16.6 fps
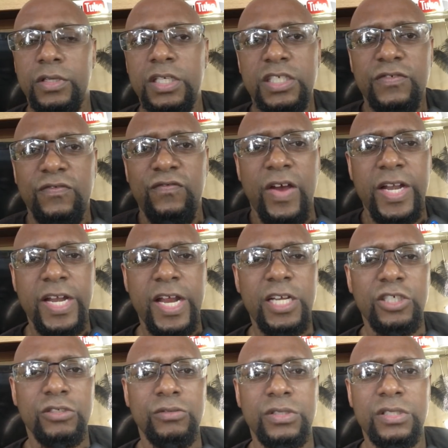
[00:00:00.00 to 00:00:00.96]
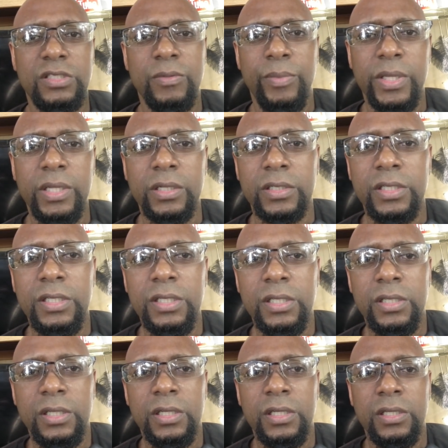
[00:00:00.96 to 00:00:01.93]
it's financial stability
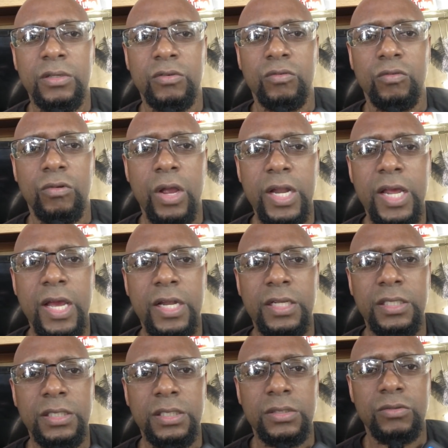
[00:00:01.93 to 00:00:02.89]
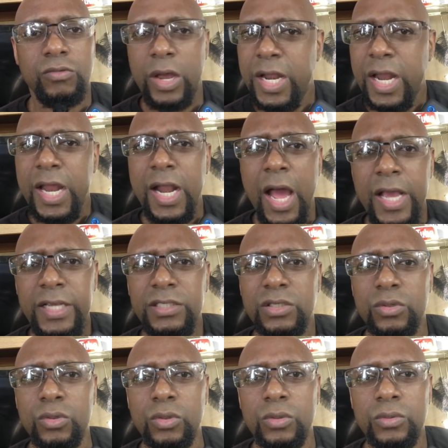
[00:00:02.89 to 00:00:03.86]
right out of right out of high
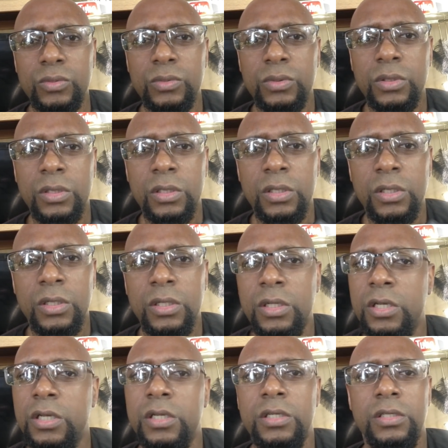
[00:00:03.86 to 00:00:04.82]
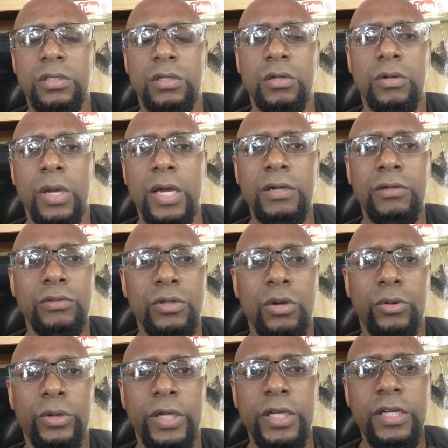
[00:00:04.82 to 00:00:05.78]
school. You know, I don't
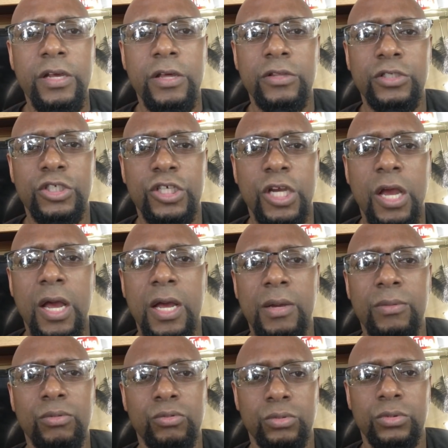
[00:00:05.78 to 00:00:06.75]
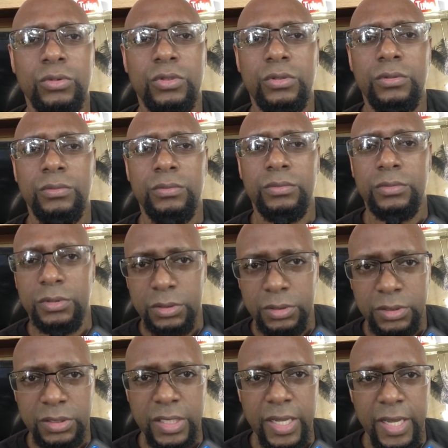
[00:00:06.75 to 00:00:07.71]
know any other job
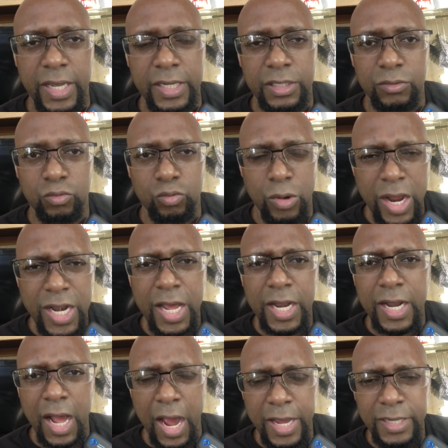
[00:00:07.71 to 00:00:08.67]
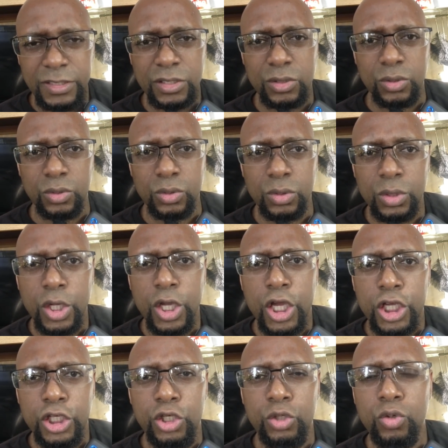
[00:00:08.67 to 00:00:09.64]
that right out of high school
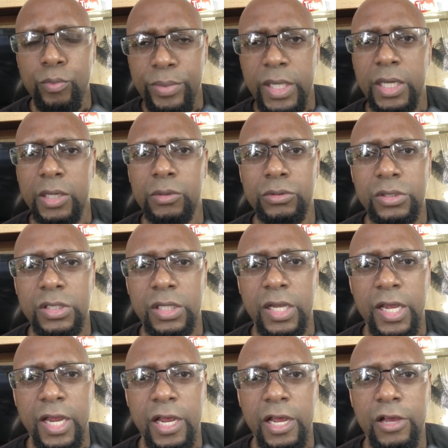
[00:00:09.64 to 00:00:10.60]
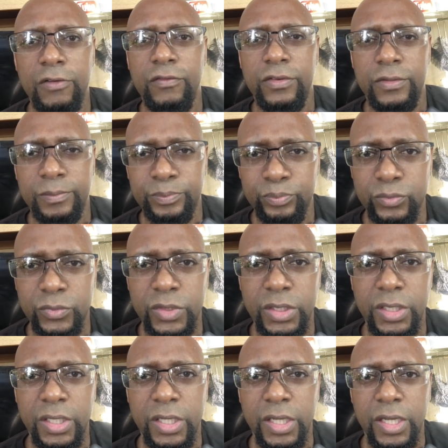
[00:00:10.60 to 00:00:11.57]
you'll be able to have
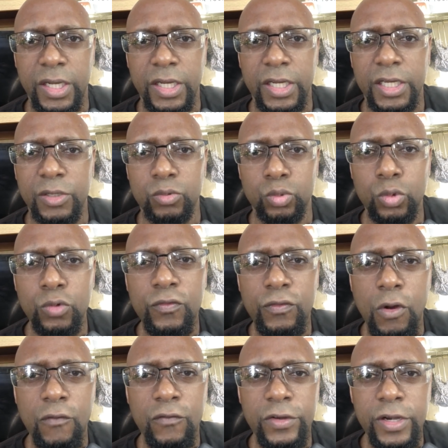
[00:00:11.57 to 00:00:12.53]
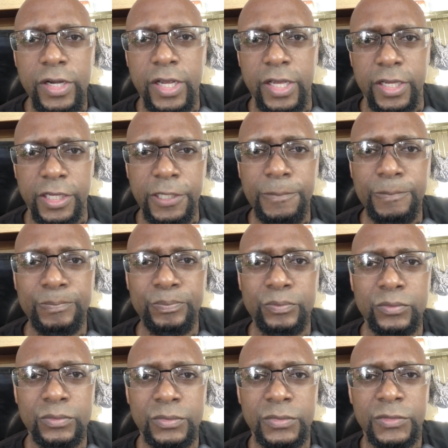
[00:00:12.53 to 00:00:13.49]
a roof over your head
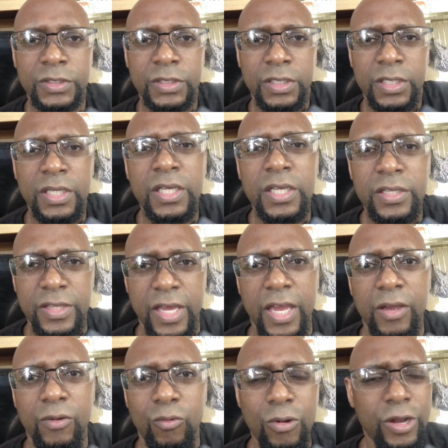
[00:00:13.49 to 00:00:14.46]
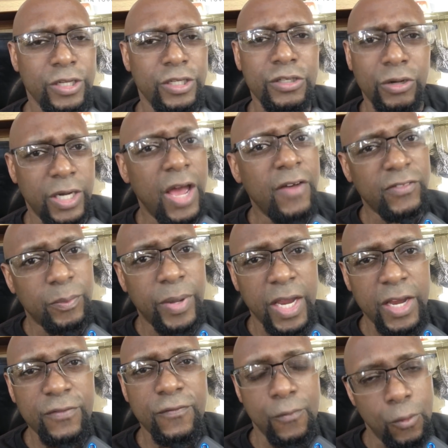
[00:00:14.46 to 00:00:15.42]
that one you don't have to
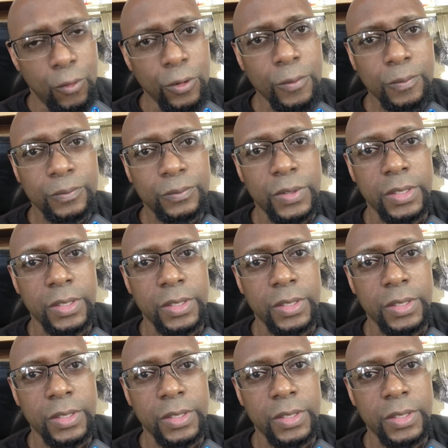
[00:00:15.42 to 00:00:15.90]
pay for,